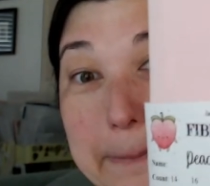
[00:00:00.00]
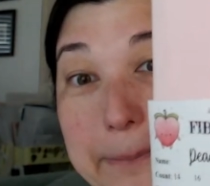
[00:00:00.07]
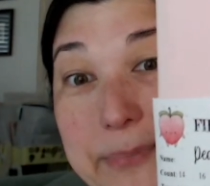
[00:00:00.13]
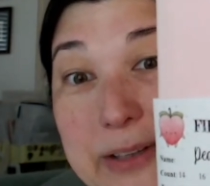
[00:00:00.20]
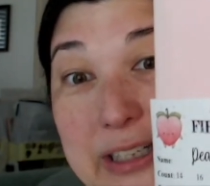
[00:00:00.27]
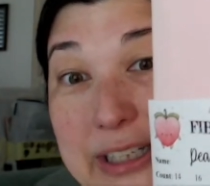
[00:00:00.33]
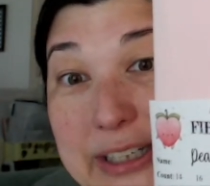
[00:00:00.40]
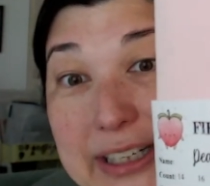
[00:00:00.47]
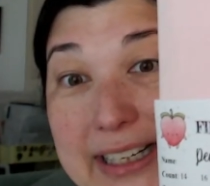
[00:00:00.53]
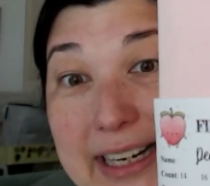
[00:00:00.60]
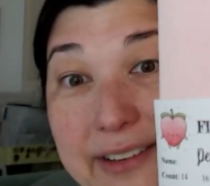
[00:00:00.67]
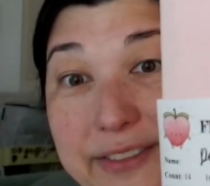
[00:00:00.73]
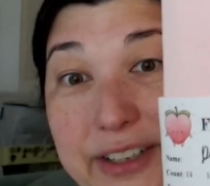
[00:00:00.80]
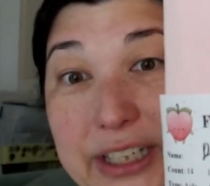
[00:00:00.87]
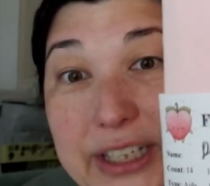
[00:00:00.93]
Clearly not
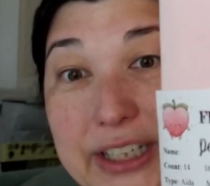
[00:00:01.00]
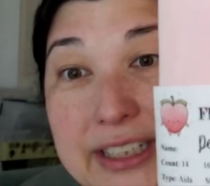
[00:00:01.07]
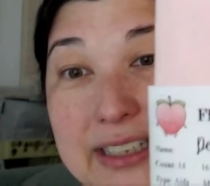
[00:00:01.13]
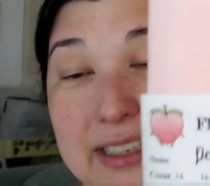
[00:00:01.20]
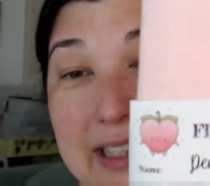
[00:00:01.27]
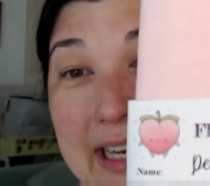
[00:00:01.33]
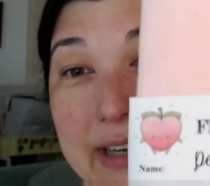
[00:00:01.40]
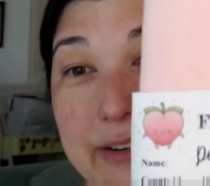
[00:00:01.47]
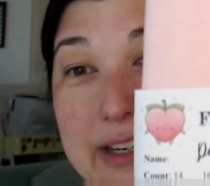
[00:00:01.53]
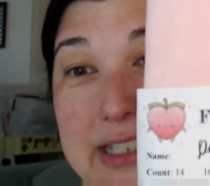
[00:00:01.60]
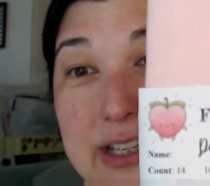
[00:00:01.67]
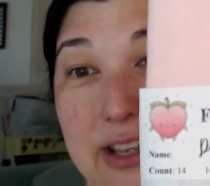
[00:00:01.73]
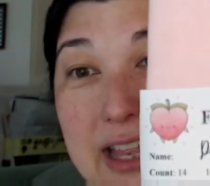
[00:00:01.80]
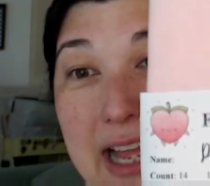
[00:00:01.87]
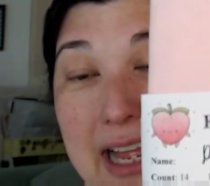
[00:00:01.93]
very good. Anyway,
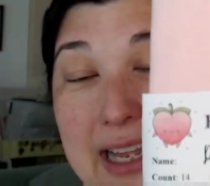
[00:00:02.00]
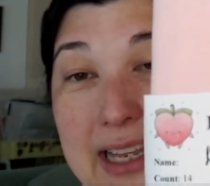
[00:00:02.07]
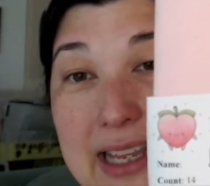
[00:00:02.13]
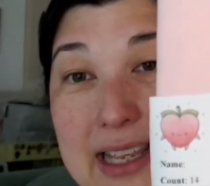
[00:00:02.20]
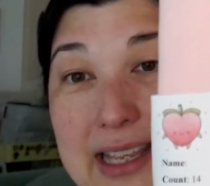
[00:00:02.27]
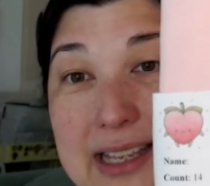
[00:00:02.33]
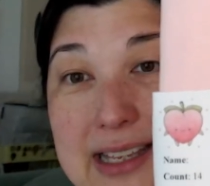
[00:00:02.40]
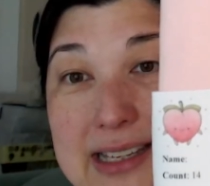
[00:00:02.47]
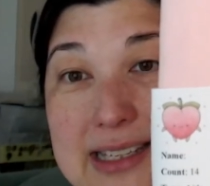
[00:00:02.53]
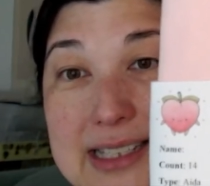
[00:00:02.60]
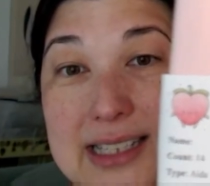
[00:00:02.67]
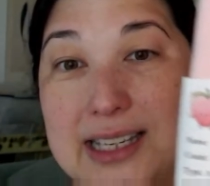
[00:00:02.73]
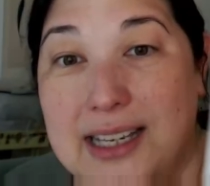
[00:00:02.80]
so that is,